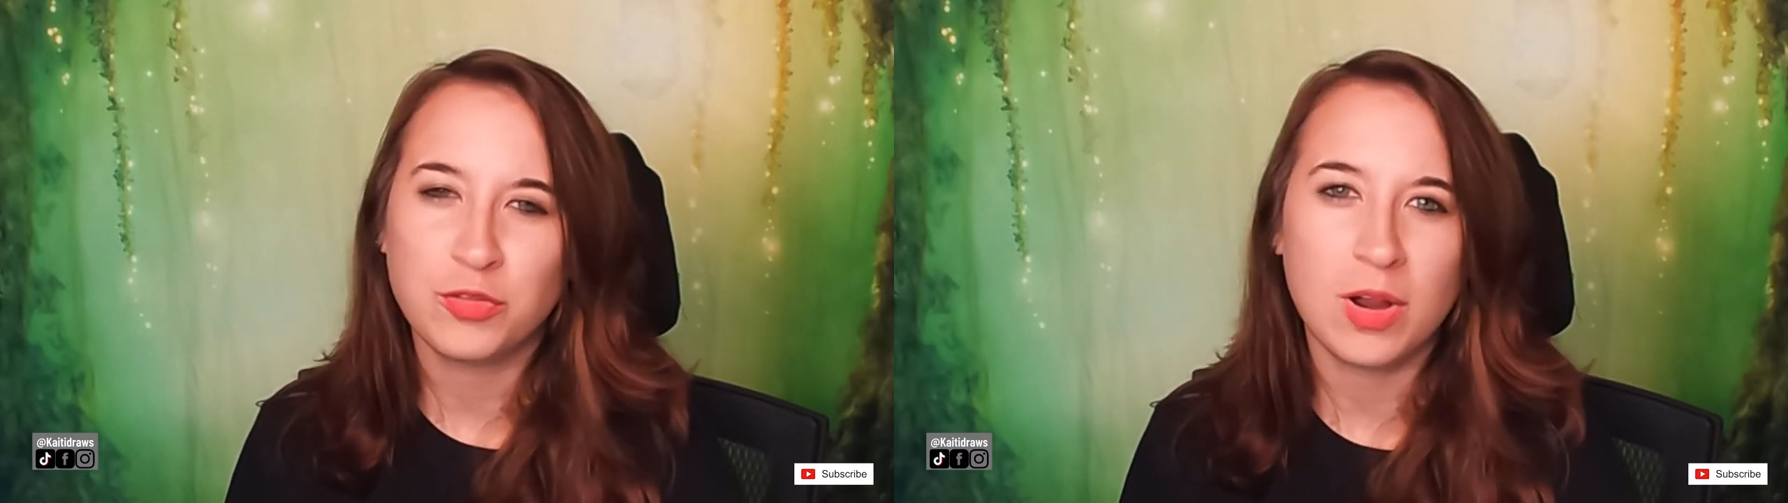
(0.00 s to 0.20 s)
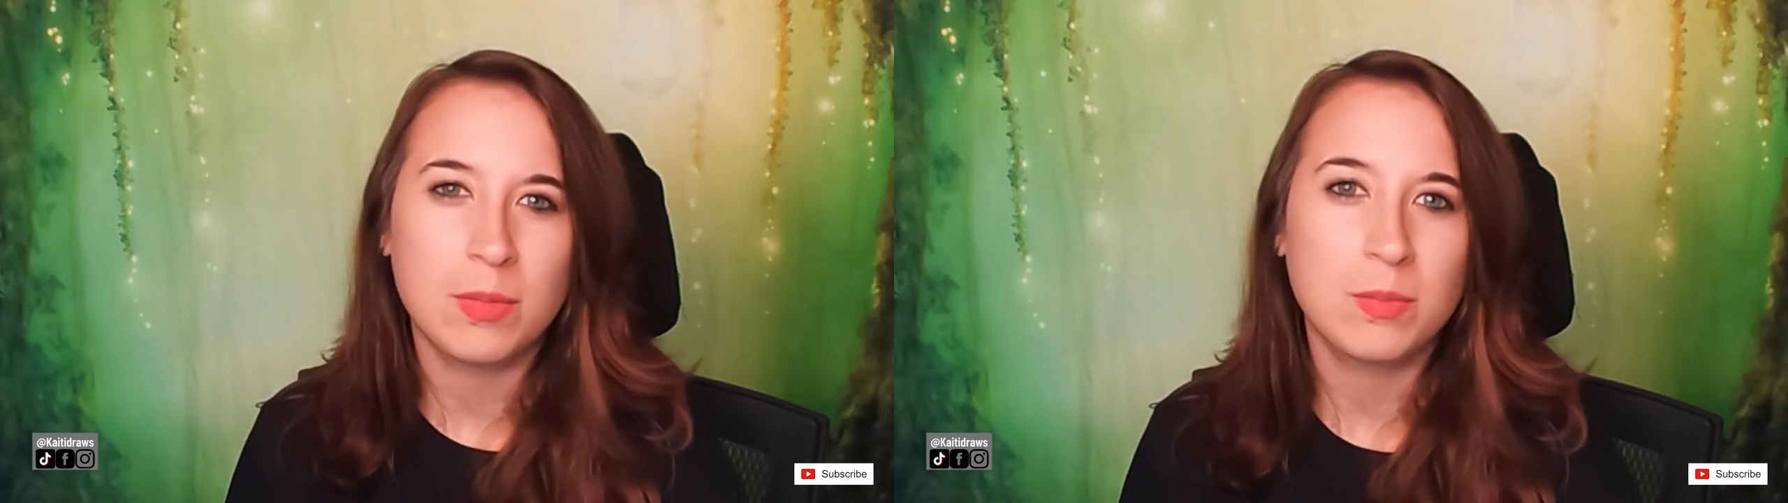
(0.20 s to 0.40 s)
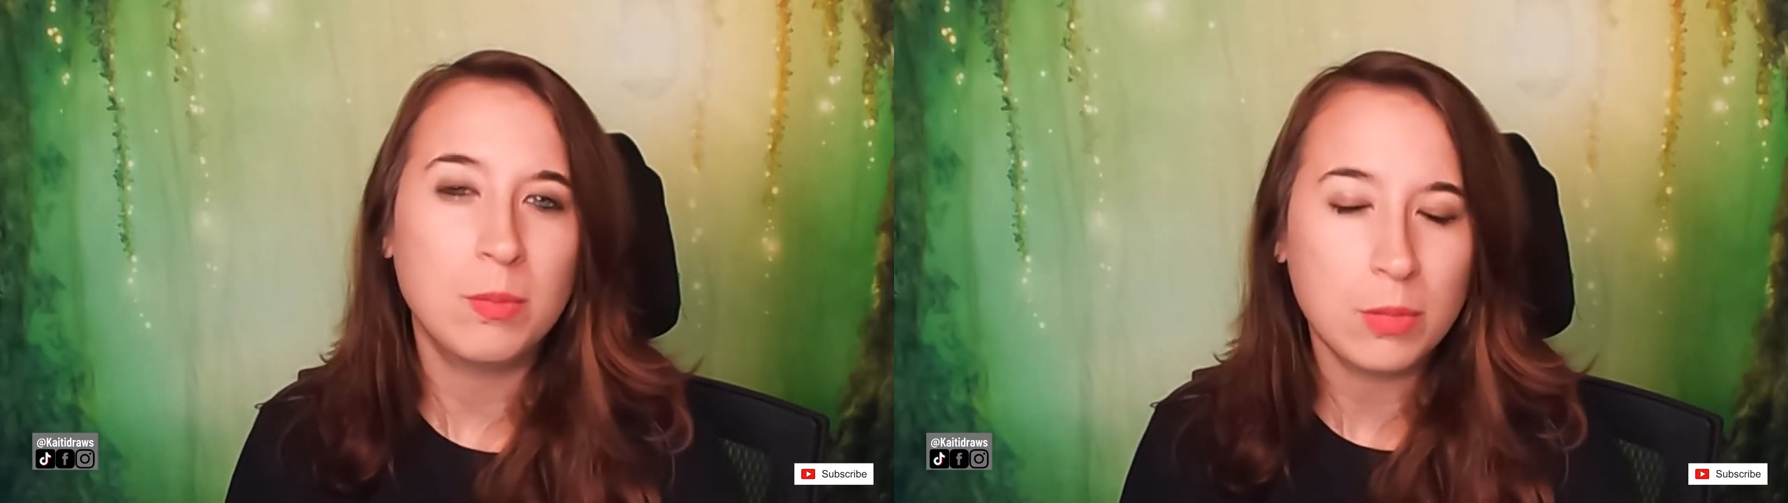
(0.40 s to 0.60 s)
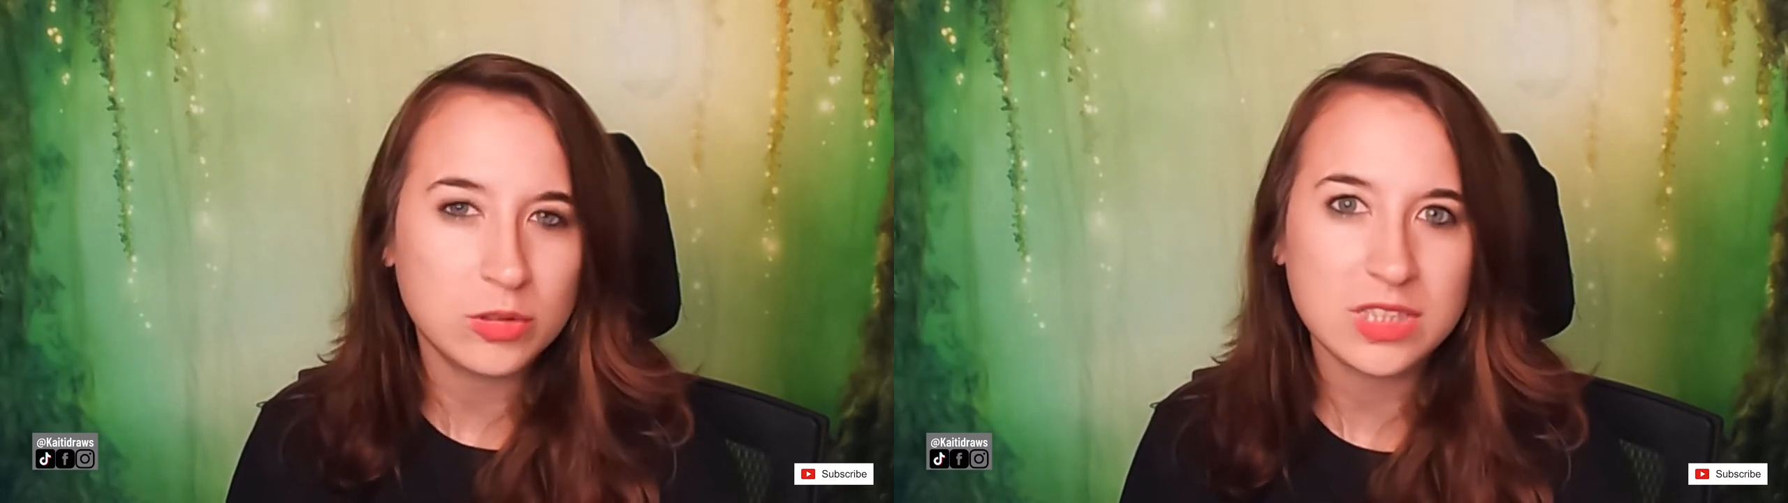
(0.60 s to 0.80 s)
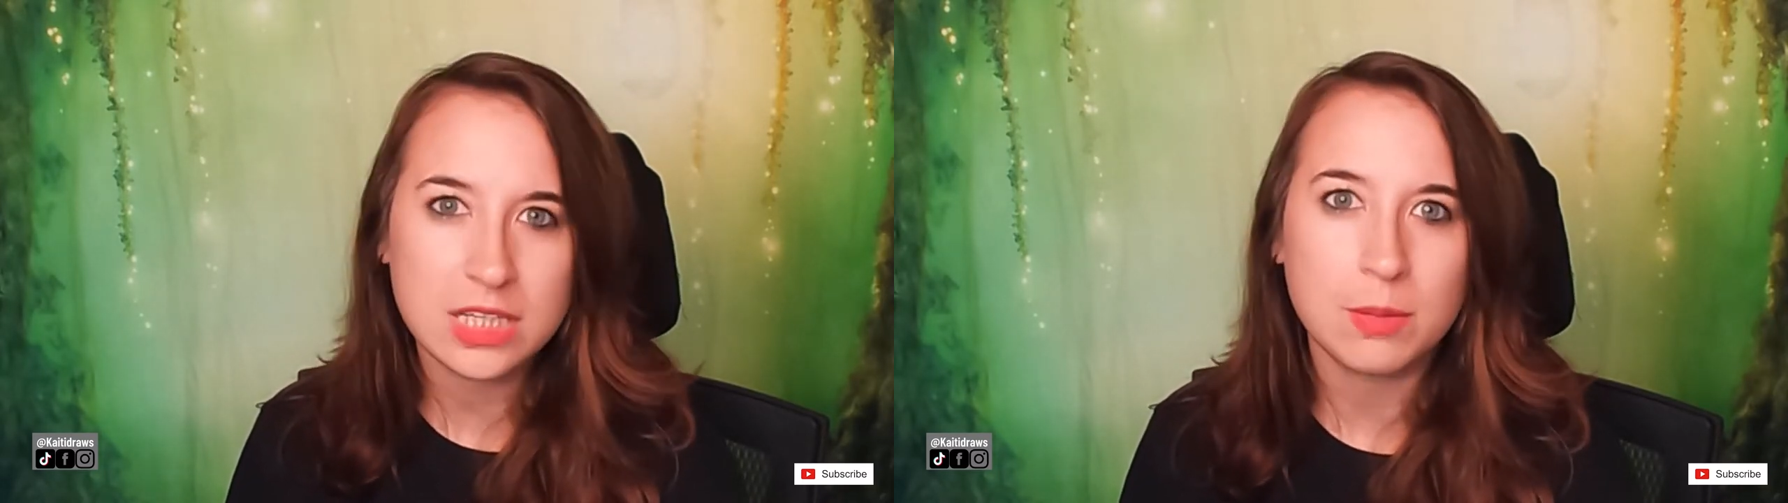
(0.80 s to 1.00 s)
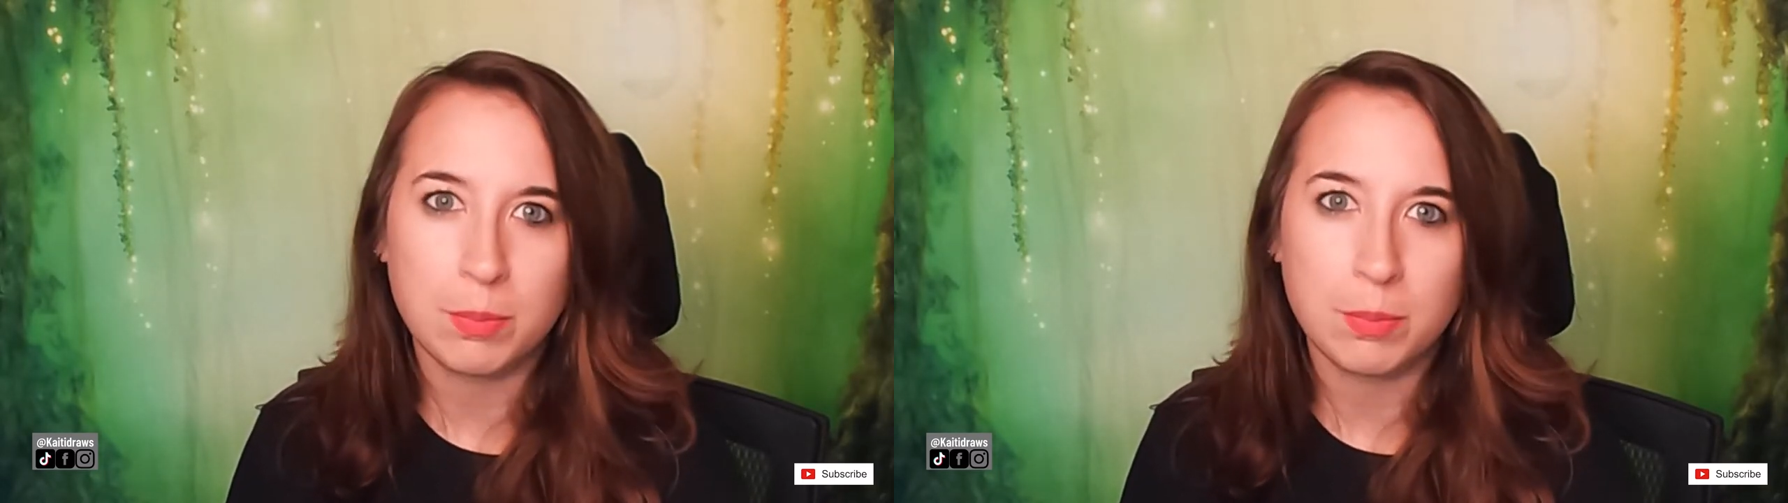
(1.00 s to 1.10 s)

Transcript: from mostly the